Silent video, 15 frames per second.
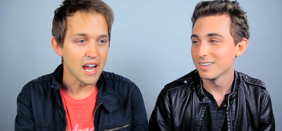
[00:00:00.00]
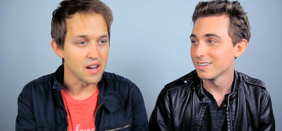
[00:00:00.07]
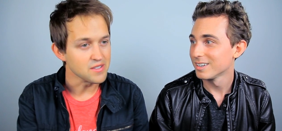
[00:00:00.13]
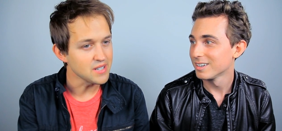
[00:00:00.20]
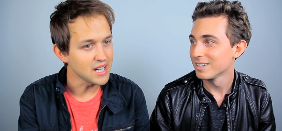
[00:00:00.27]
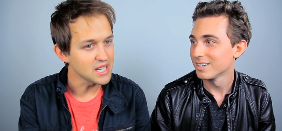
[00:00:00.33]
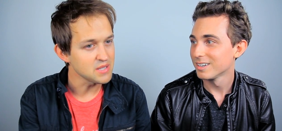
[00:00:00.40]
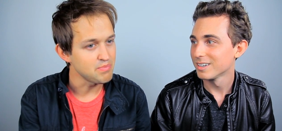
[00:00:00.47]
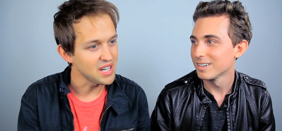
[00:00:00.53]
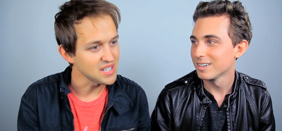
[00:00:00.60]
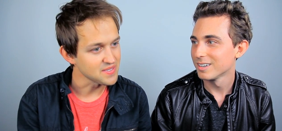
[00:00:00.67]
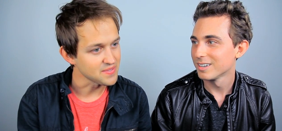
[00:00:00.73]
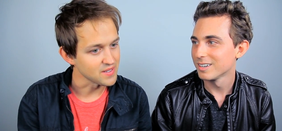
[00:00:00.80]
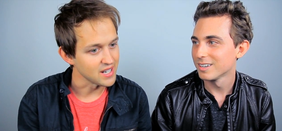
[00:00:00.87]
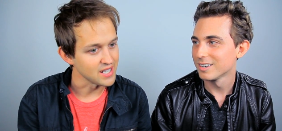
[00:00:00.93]
Speaker 1: hey, are you guys
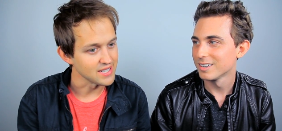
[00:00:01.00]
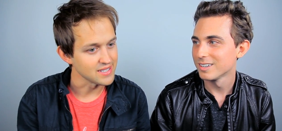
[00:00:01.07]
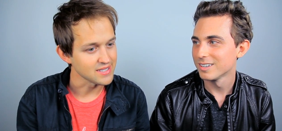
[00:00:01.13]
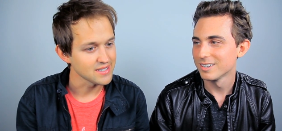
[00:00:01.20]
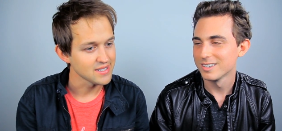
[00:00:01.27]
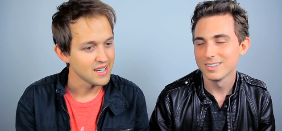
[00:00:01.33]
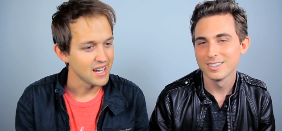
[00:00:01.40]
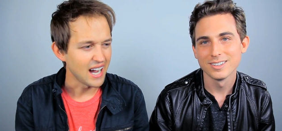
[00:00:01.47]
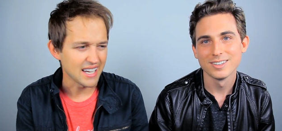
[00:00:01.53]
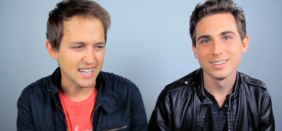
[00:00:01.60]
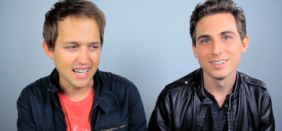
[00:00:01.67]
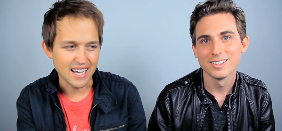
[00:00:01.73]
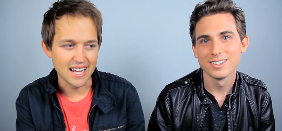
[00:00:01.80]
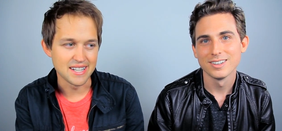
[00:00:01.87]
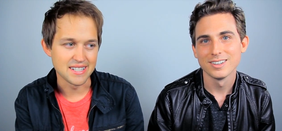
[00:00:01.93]
best friends? I
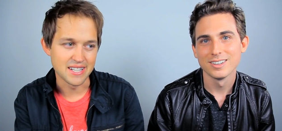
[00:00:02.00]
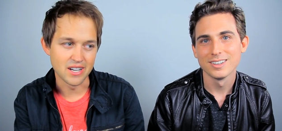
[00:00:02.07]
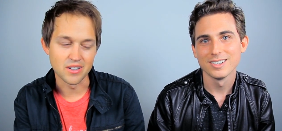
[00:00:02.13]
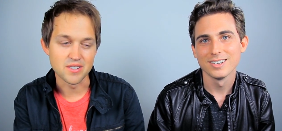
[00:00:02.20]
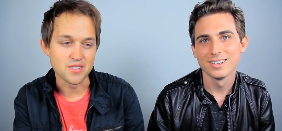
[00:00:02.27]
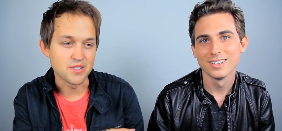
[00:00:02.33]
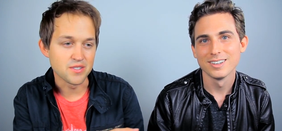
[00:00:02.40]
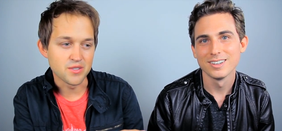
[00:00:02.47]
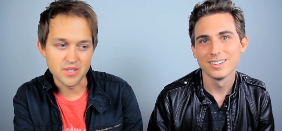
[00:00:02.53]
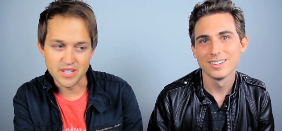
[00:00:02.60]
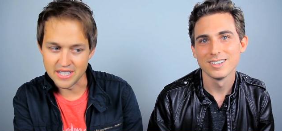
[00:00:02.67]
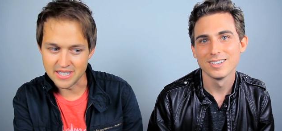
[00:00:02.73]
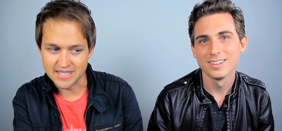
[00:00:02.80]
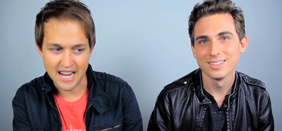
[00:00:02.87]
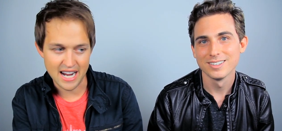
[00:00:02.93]
can kind of tell because you do
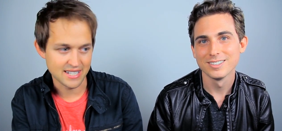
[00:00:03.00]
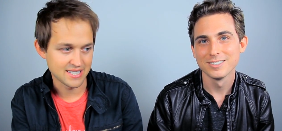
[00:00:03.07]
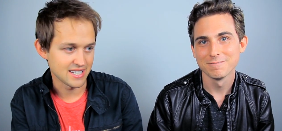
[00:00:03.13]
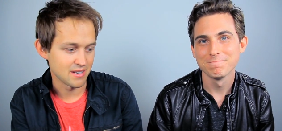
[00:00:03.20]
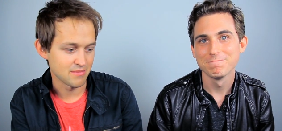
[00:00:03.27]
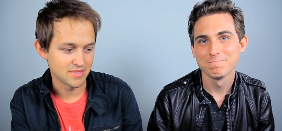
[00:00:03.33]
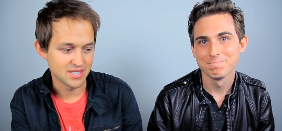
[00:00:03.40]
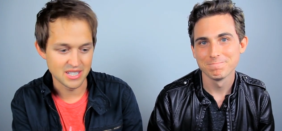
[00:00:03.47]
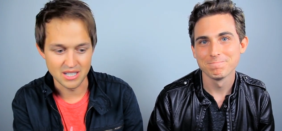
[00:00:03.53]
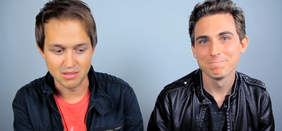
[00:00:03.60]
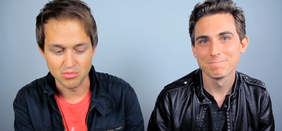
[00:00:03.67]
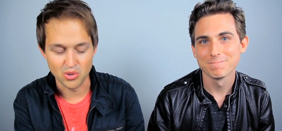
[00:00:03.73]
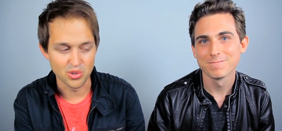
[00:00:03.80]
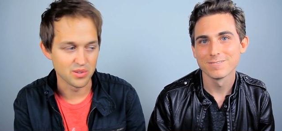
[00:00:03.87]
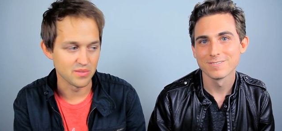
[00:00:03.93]
the exact same
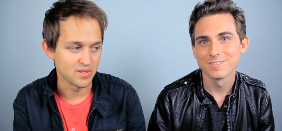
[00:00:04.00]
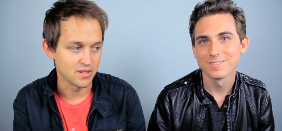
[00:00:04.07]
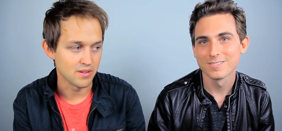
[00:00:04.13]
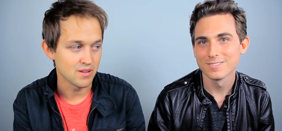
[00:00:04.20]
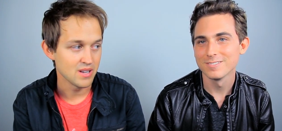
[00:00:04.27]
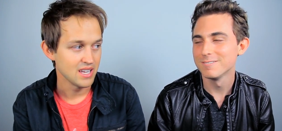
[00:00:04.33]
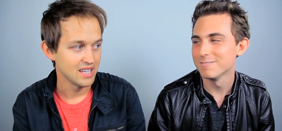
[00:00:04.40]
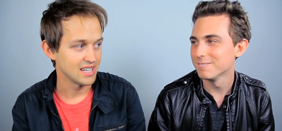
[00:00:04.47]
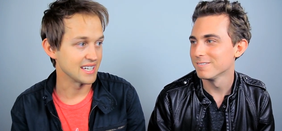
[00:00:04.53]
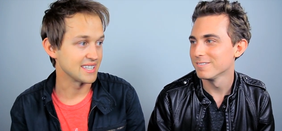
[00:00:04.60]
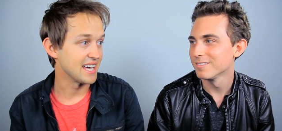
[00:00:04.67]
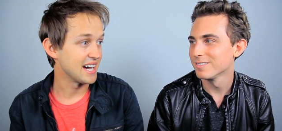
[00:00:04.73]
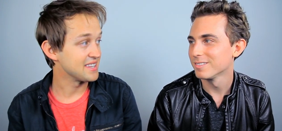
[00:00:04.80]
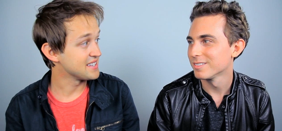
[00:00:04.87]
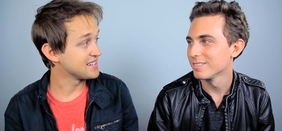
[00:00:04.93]
thing, both of you,
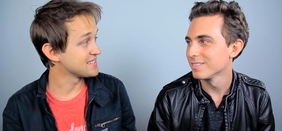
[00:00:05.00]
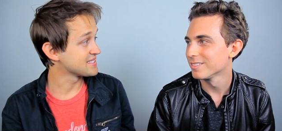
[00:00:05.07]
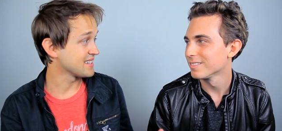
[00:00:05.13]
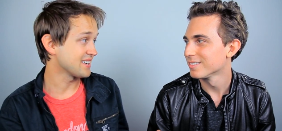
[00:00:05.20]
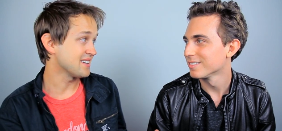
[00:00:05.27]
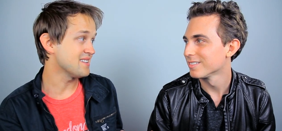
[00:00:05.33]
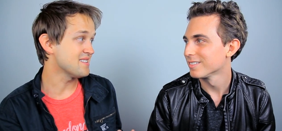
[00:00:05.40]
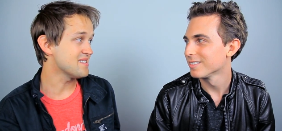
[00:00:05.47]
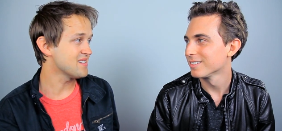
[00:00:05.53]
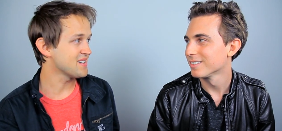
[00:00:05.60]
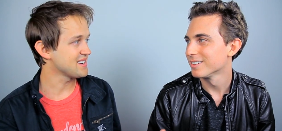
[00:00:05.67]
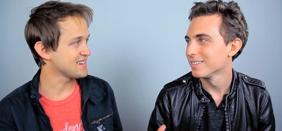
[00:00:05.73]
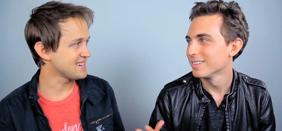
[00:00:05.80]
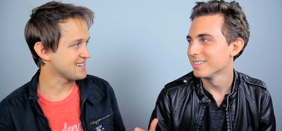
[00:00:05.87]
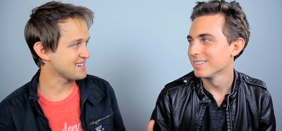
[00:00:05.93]
like that. And then it's like,
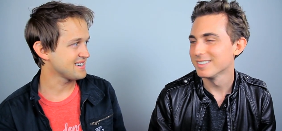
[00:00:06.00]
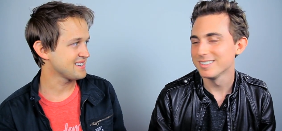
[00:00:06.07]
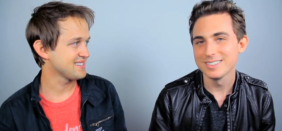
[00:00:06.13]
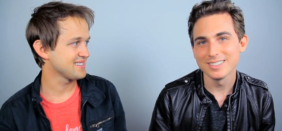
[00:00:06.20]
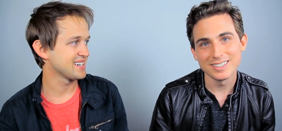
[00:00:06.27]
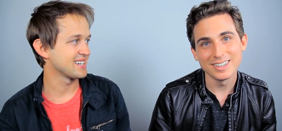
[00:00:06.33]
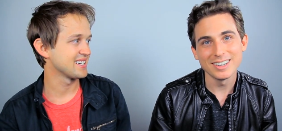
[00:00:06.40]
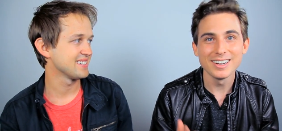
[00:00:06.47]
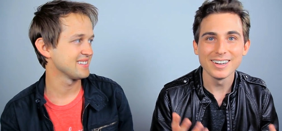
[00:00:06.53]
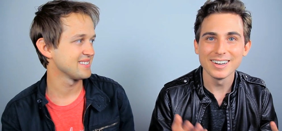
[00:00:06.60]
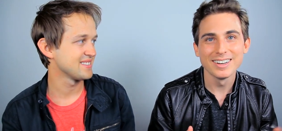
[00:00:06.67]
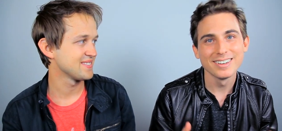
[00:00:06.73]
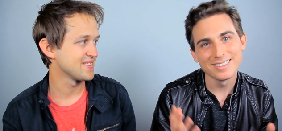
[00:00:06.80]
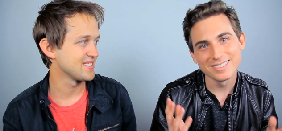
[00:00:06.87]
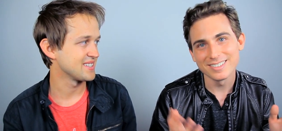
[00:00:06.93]
oh,
Speaker 2: ha,
Speaker 1: ha, ha,
Speaker 2: like
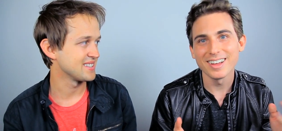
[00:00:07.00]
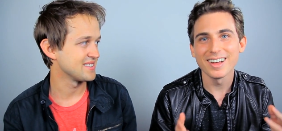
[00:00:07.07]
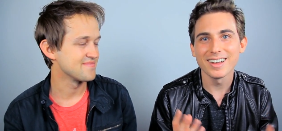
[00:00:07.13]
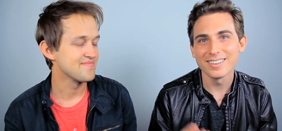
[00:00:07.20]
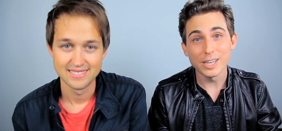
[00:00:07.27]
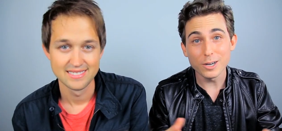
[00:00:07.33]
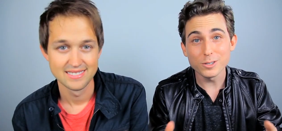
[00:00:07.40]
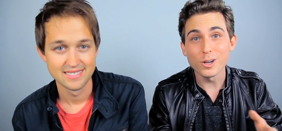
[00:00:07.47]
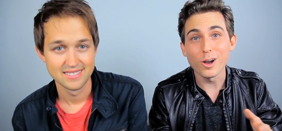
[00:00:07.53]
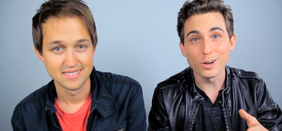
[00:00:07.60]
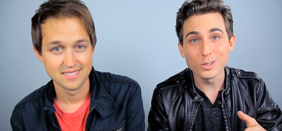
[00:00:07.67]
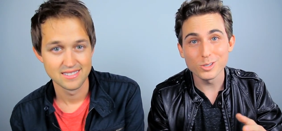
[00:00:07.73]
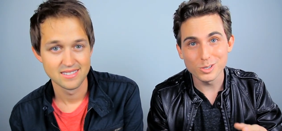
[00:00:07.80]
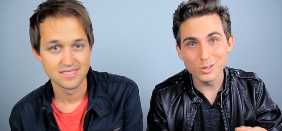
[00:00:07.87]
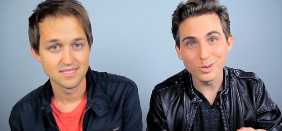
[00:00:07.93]
it's funny. Say you're
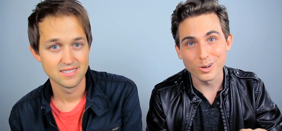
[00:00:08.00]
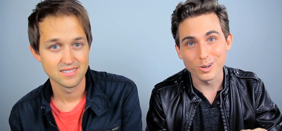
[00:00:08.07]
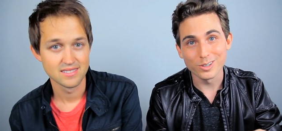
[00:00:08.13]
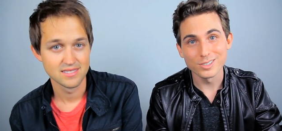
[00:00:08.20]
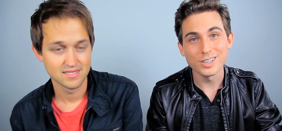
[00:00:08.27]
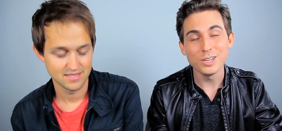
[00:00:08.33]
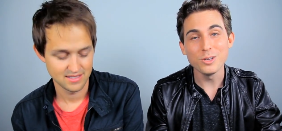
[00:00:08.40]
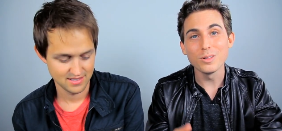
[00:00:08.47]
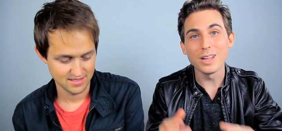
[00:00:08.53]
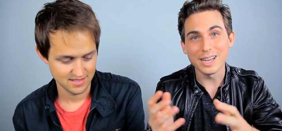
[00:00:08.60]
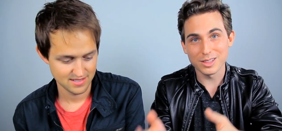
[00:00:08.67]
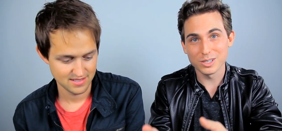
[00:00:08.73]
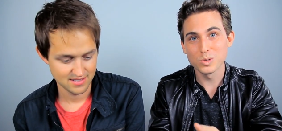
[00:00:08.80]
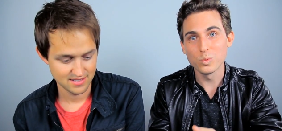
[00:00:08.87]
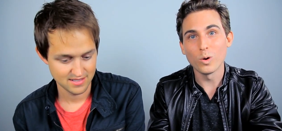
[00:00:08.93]
talking to two girls and you
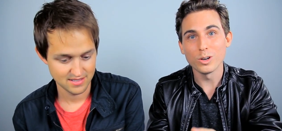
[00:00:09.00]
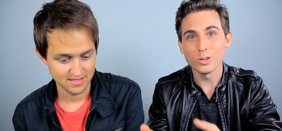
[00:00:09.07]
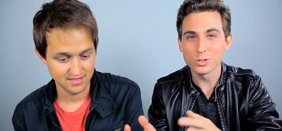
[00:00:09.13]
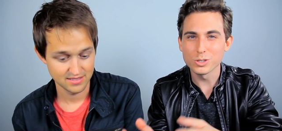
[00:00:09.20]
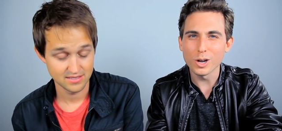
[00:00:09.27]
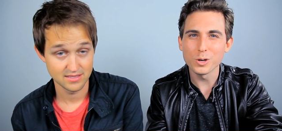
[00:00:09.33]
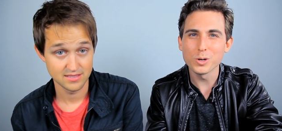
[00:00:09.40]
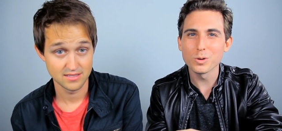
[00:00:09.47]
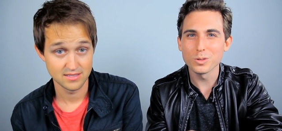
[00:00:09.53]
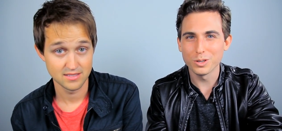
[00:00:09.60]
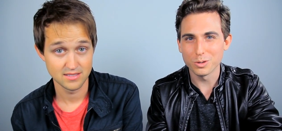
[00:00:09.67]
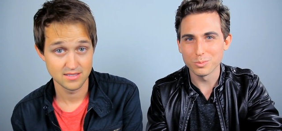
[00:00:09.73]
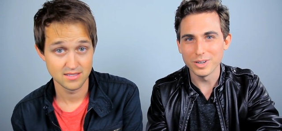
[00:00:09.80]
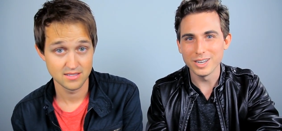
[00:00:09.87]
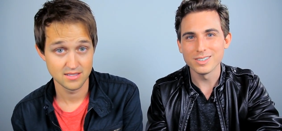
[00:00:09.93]
like this one and you're talking to her a
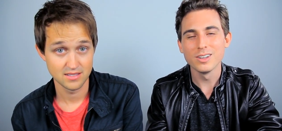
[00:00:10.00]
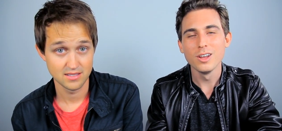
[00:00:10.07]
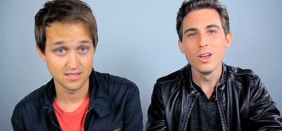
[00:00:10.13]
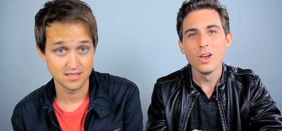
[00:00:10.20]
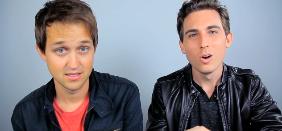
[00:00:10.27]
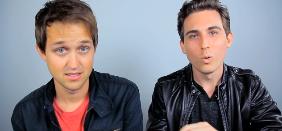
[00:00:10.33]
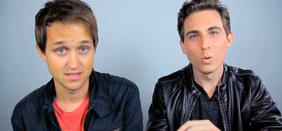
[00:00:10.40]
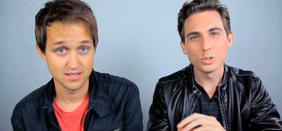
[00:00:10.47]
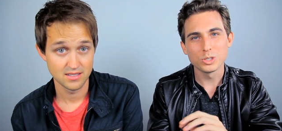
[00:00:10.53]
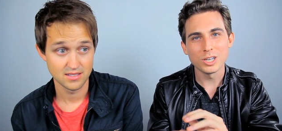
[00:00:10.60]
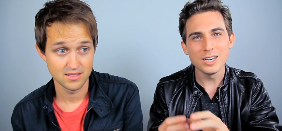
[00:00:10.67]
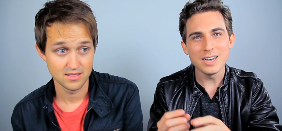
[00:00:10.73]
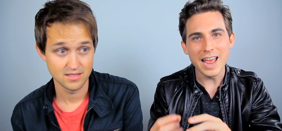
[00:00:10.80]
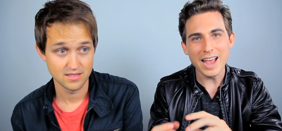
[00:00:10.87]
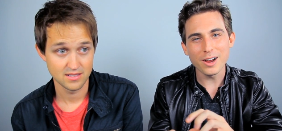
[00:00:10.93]
little bit. Well,
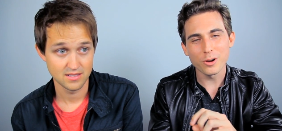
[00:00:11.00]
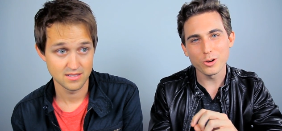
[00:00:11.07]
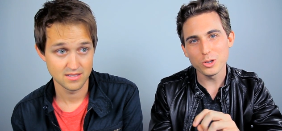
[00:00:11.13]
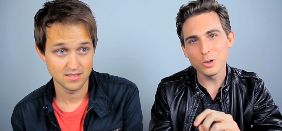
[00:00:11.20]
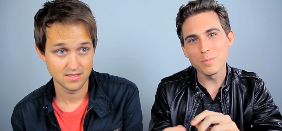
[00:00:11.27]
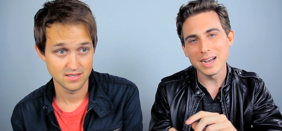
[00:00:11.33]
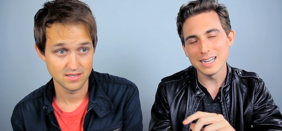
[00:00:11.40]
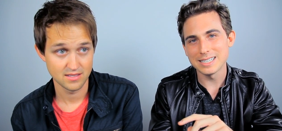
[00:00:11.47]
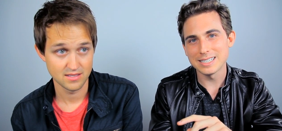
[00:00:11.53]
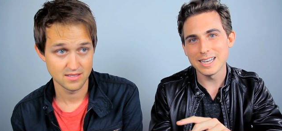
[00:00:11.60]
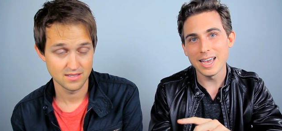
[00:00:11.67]
to neg her, you might